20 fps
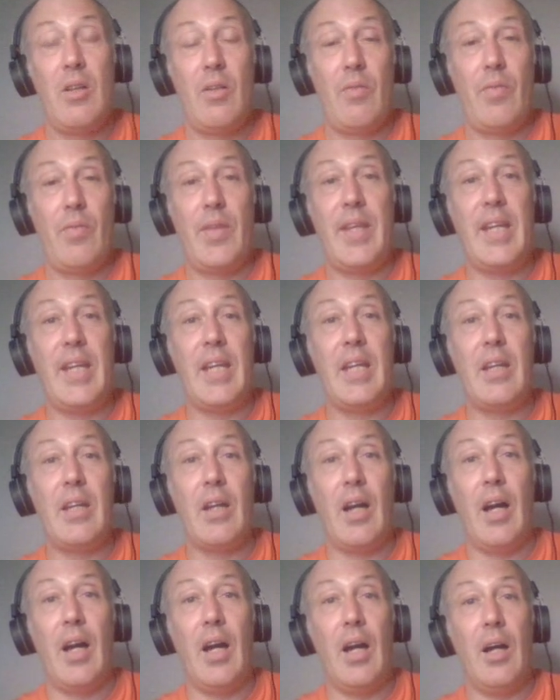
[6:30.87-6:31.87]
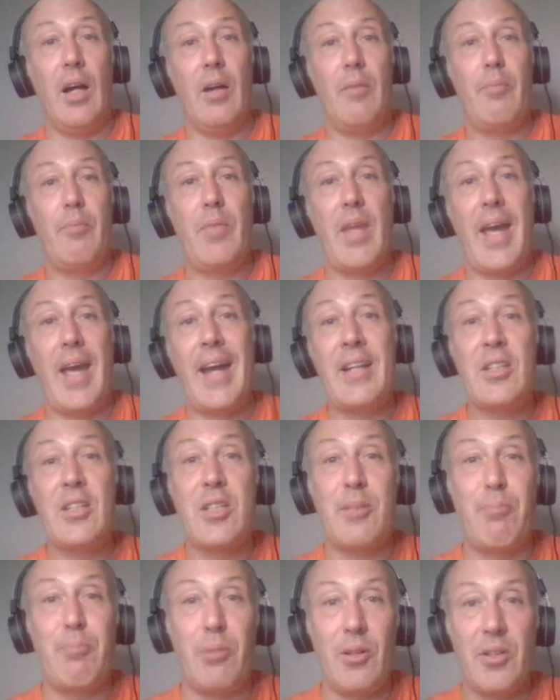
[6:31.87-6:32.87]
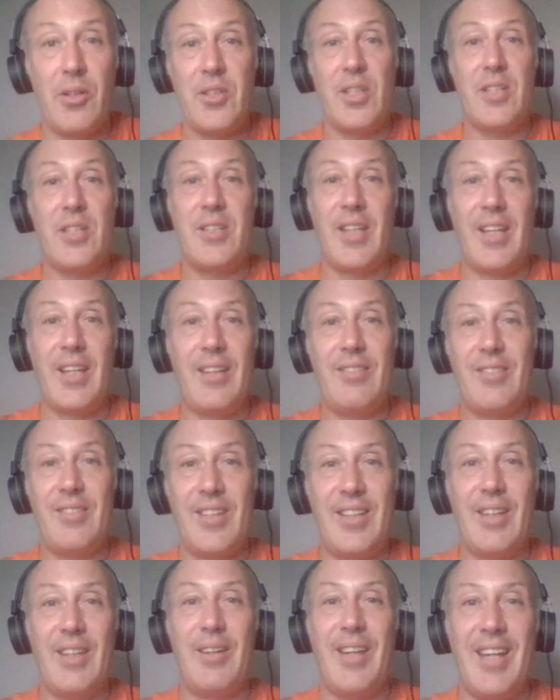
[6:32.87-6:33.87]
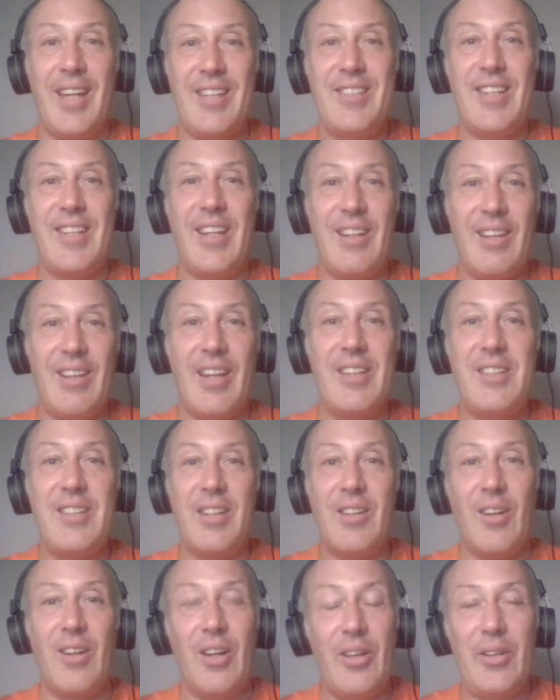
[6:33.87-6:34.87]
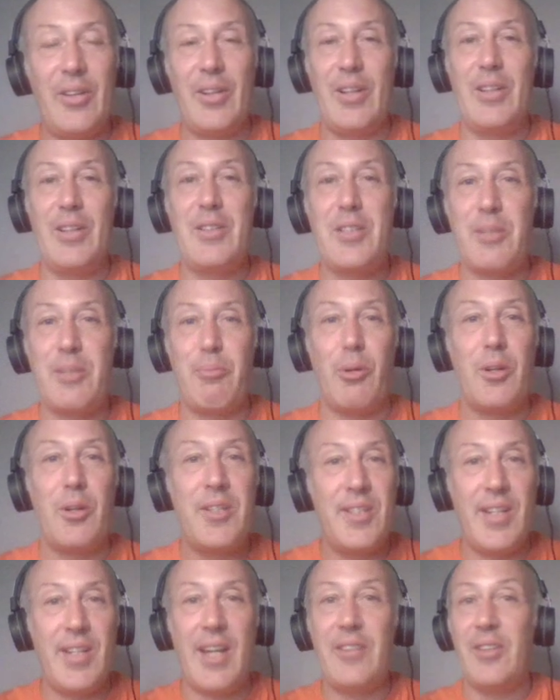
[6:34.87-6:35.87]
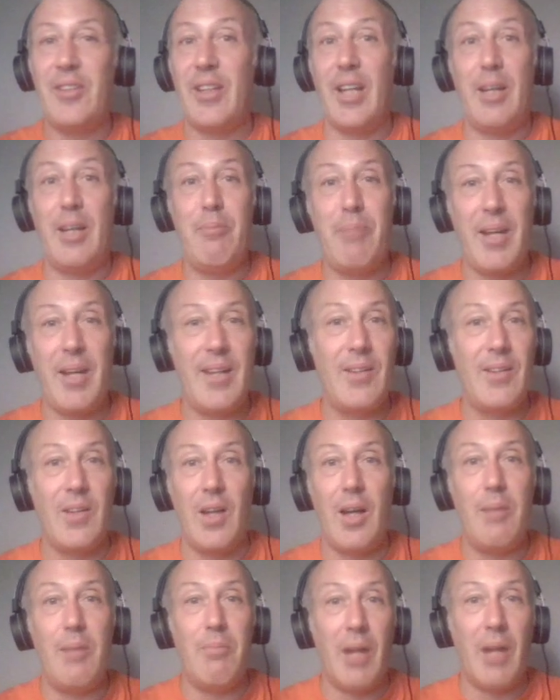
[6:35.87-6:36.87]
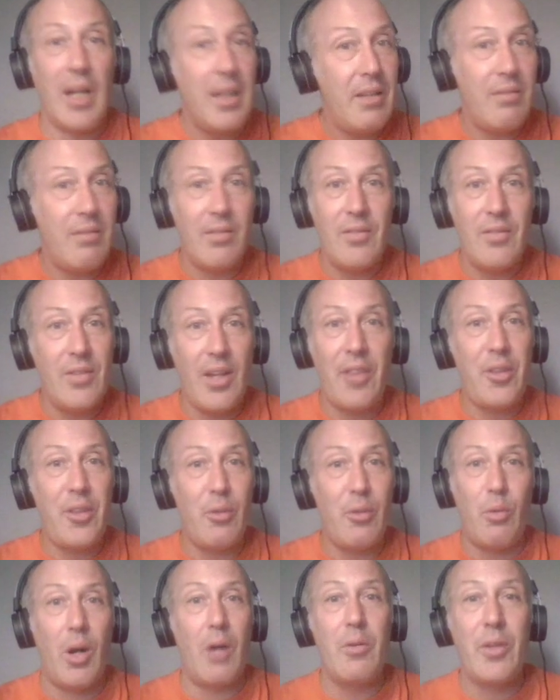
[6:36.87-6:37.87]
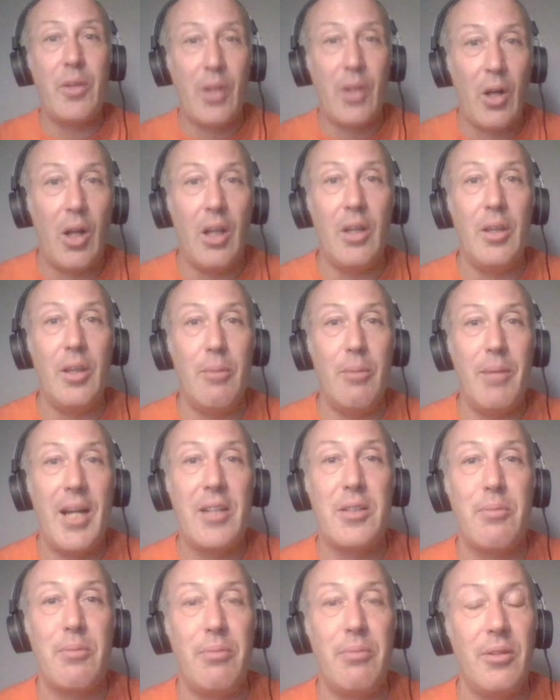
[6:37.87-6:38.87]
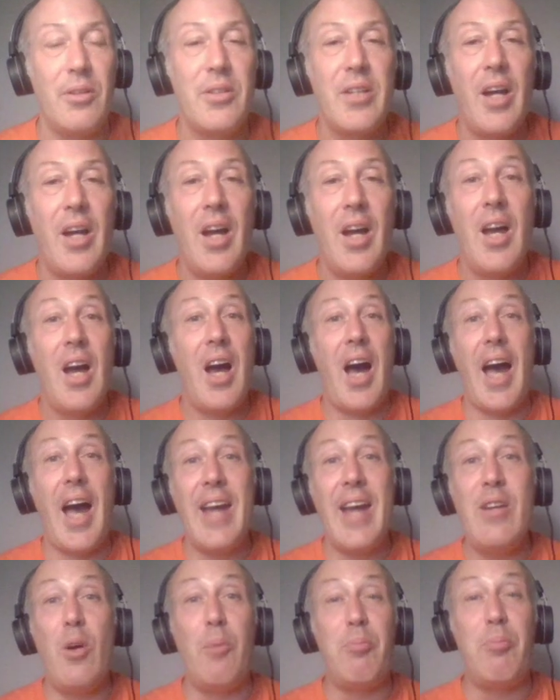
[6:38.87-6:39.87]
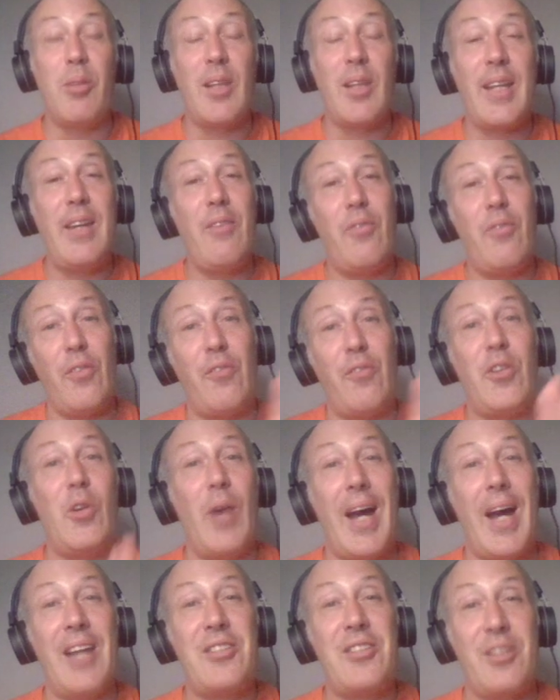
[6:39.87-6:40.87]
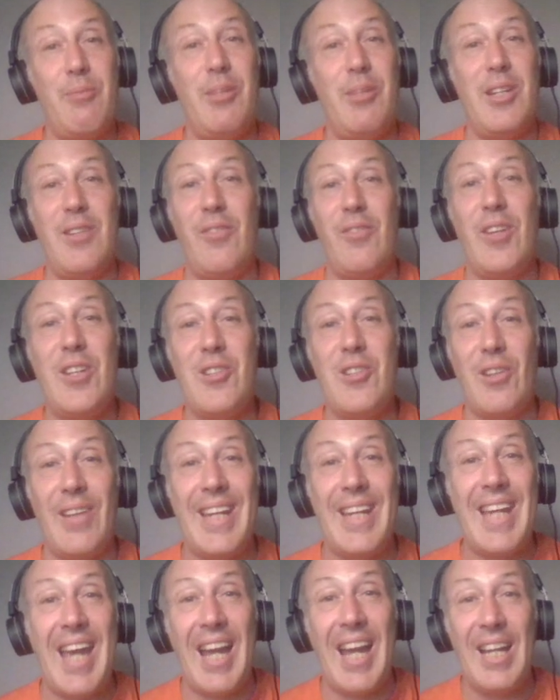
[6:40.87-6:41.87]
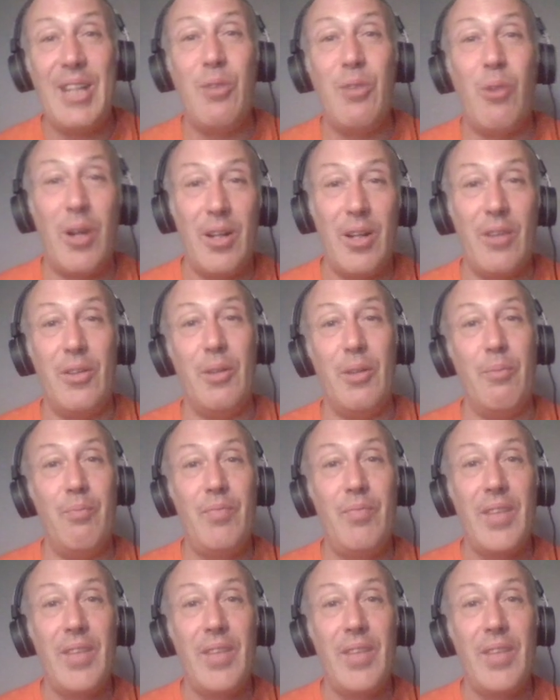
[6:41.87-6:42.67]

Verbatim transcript: the uh, experts, as they as they like to call, they're in Sportsnet. They're getting paid a lot of money. nothing wrong with calling them experts. I don't believe if you ask them individually, any one of them,